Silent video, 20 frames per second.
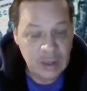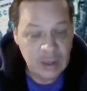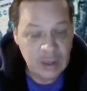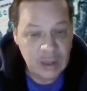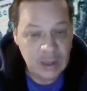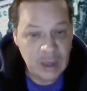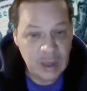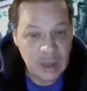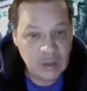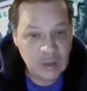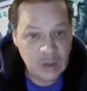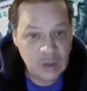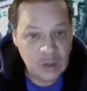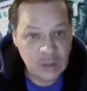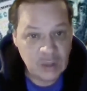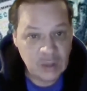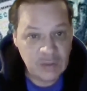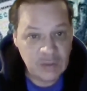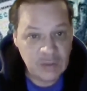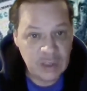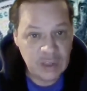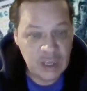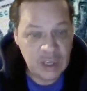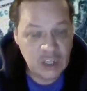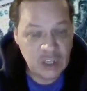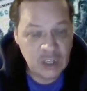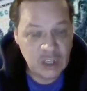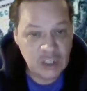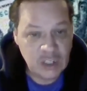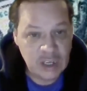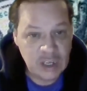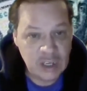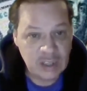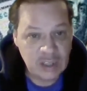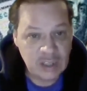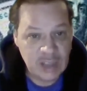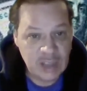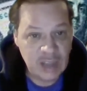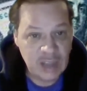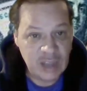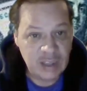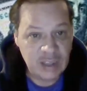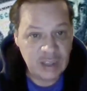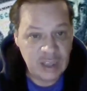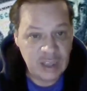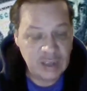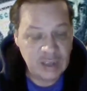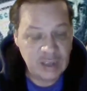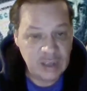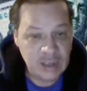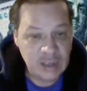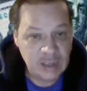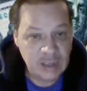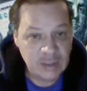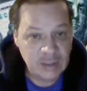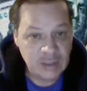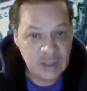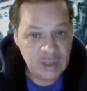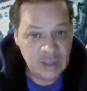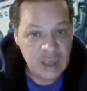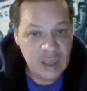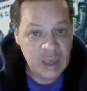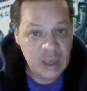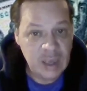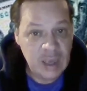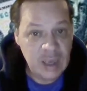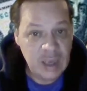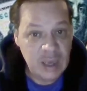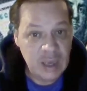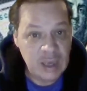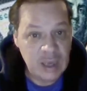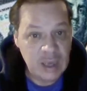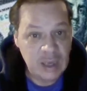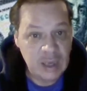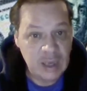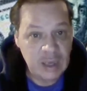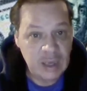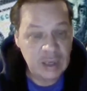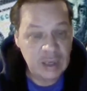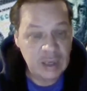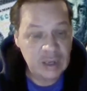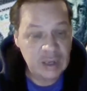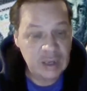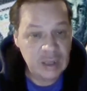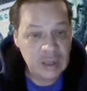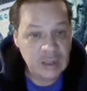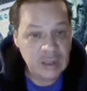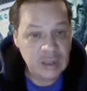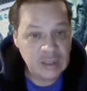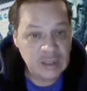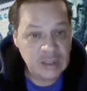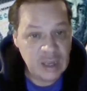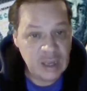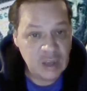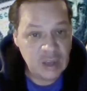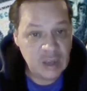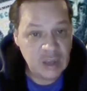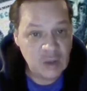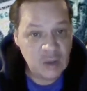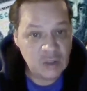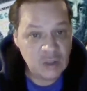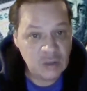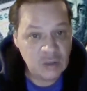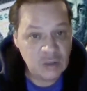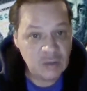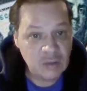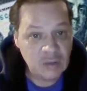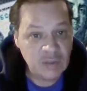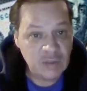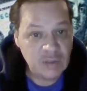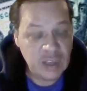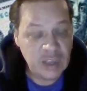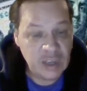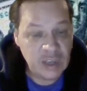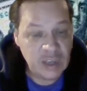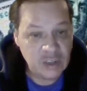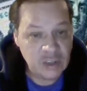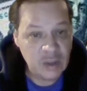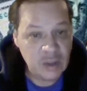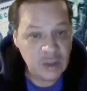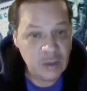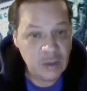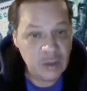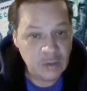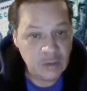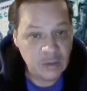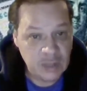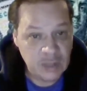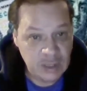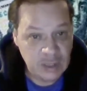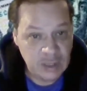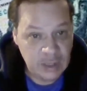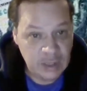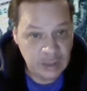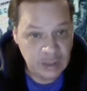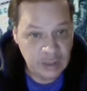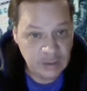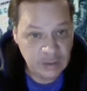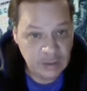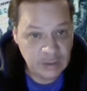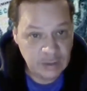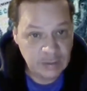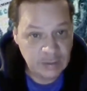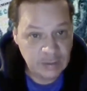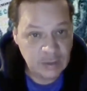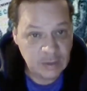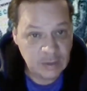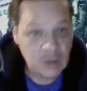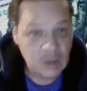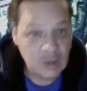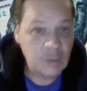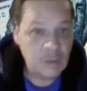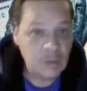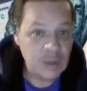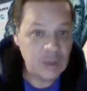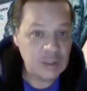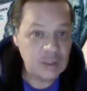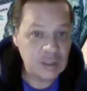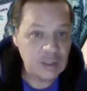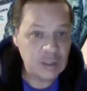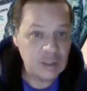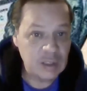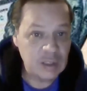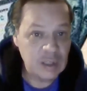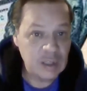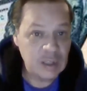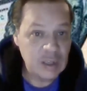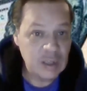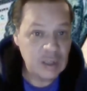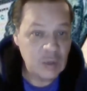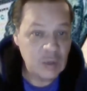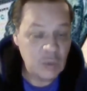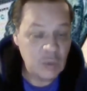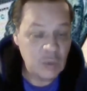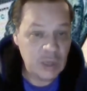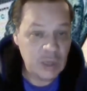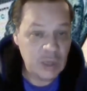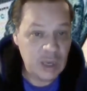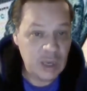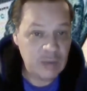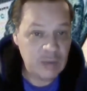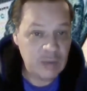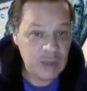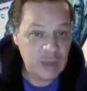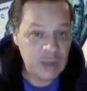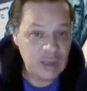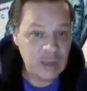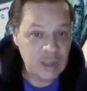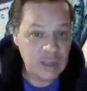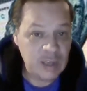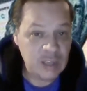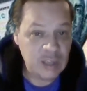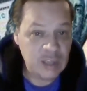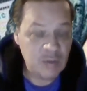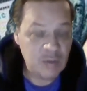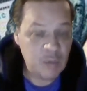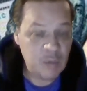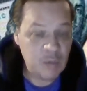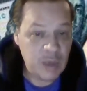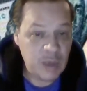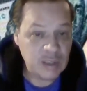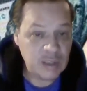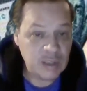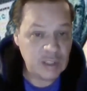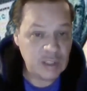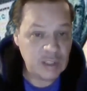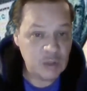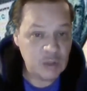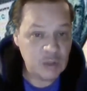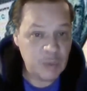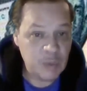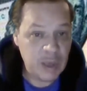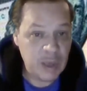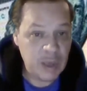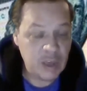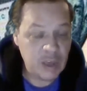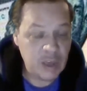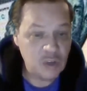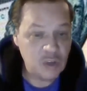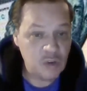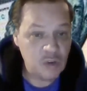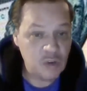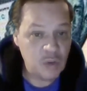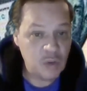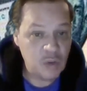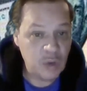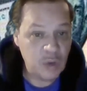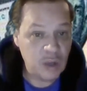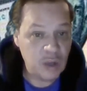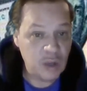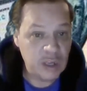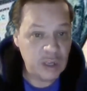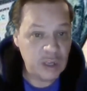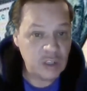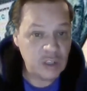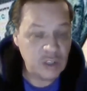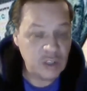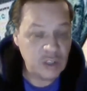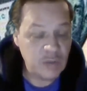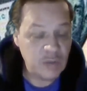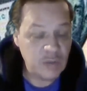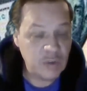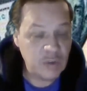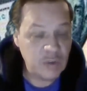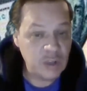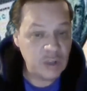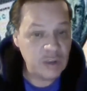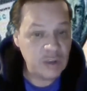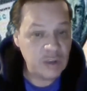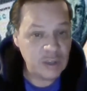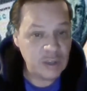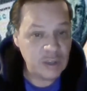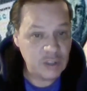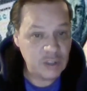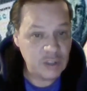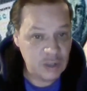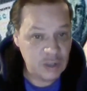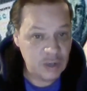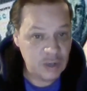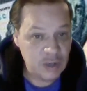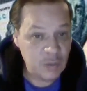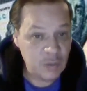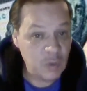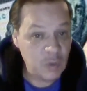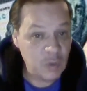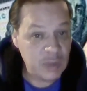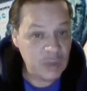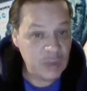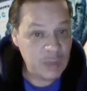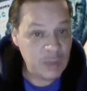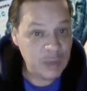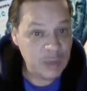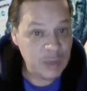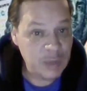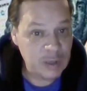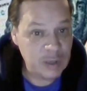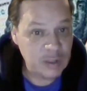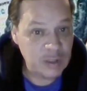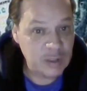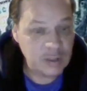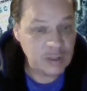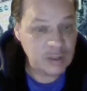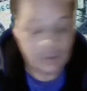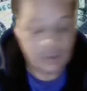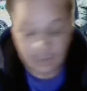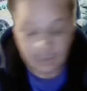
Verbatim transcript: And the House goes on vacation in exactly eight days, and the Senate goes on vacation in 13 days. So basically, we have eight days to pass a stimulus package, or we all get a suffer till next year. Won't that be nice?